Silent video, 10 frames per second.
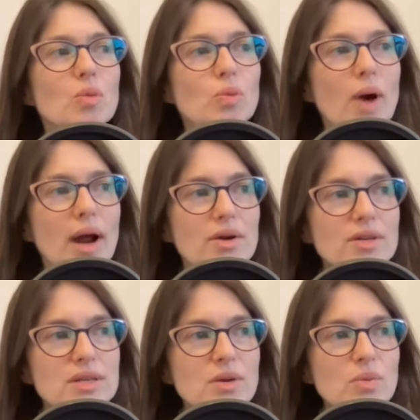
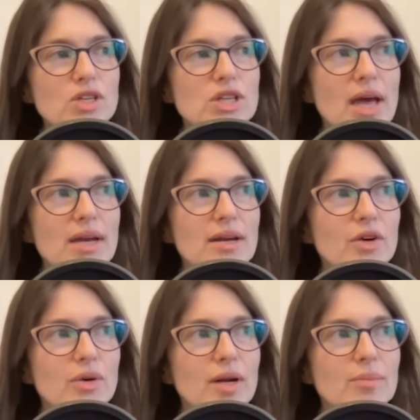Ryerson, which had an
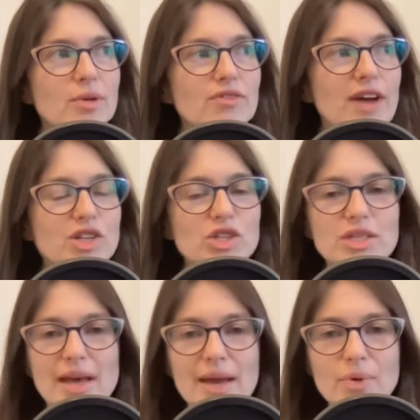incredible fashion
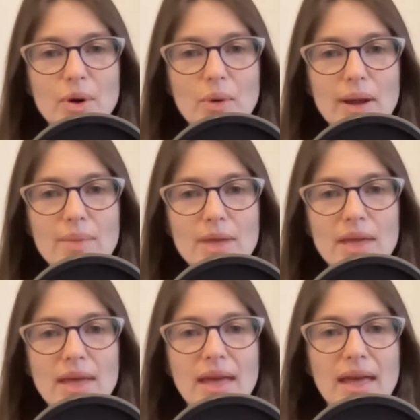design program,
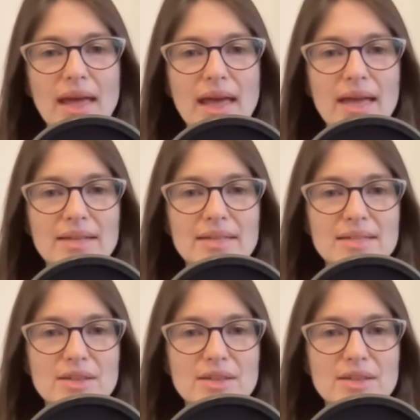and the